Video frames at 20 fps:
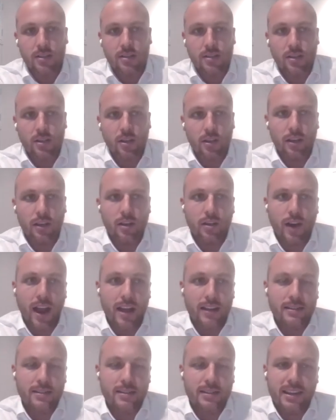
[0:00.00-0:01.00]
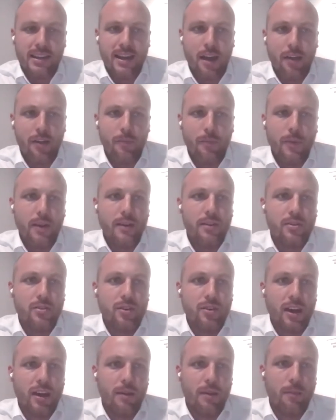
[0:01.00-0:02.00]
Certainly great to see another big
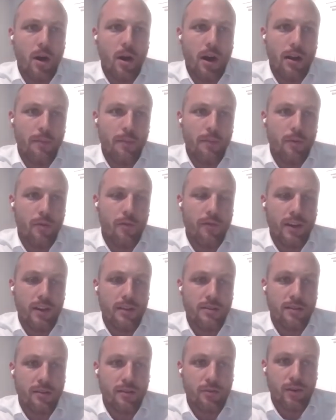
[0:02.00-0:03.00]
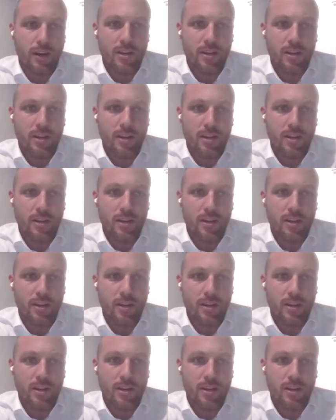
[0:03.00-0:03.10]
Australian miner moving into the